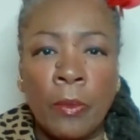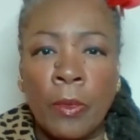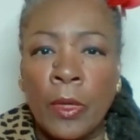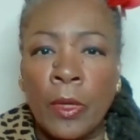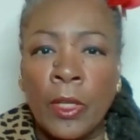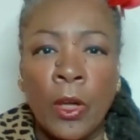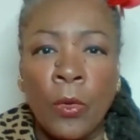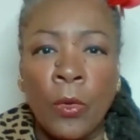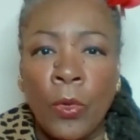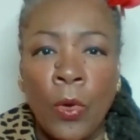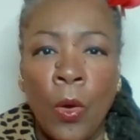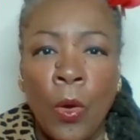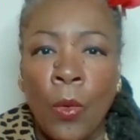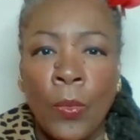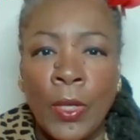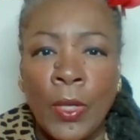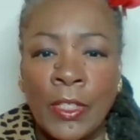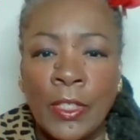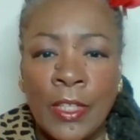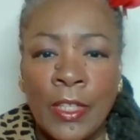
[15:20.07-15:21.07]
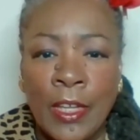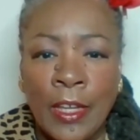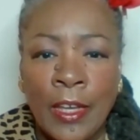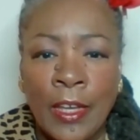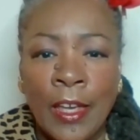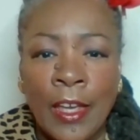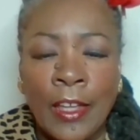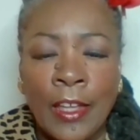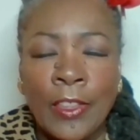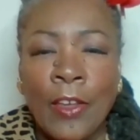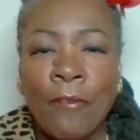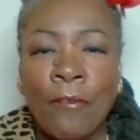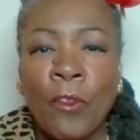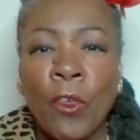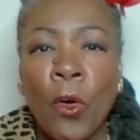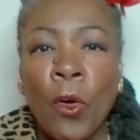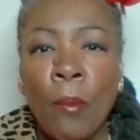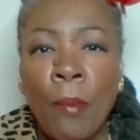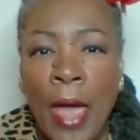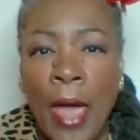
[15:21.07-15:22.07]
We don't always see the
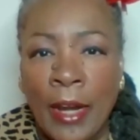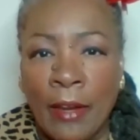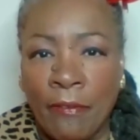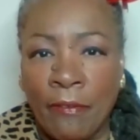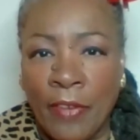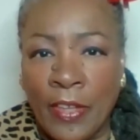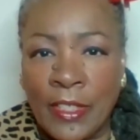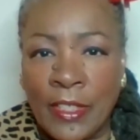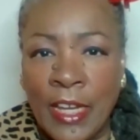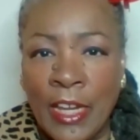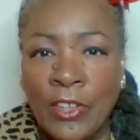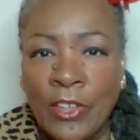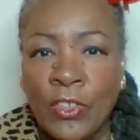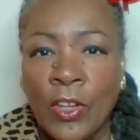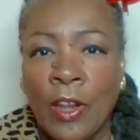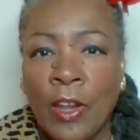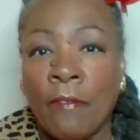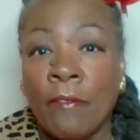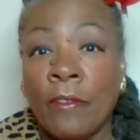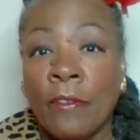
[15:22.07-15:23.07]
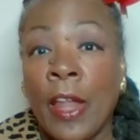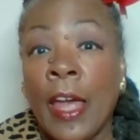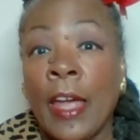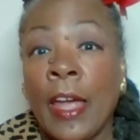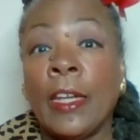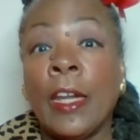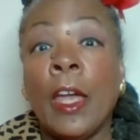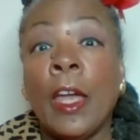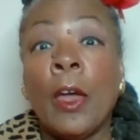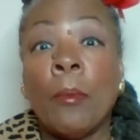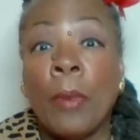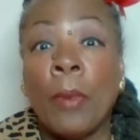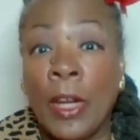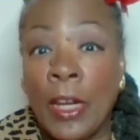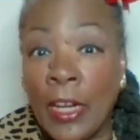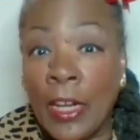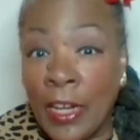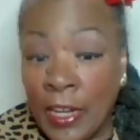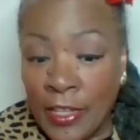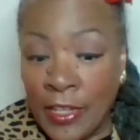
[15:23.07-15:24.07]
full manifestation of light, but
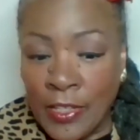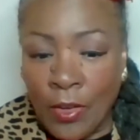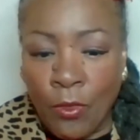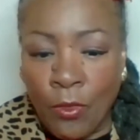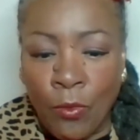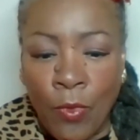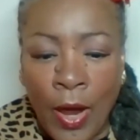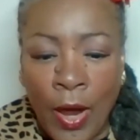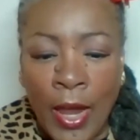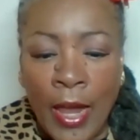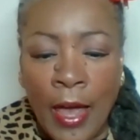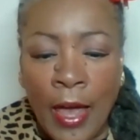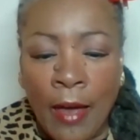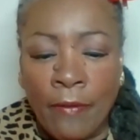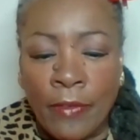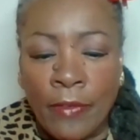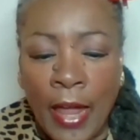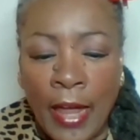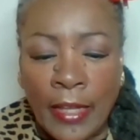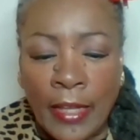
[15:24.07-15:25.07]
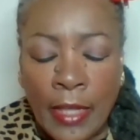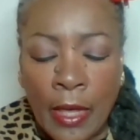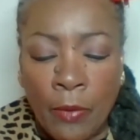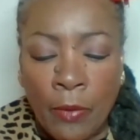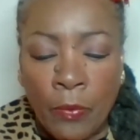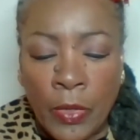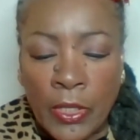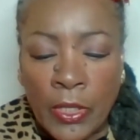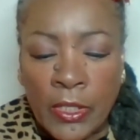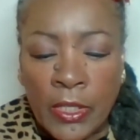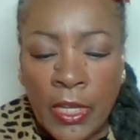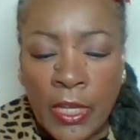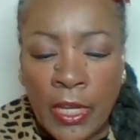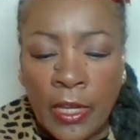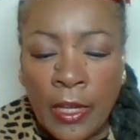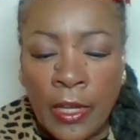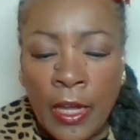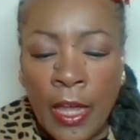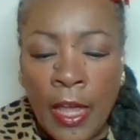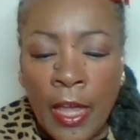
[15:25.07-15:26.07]
it is a ray of light that we see.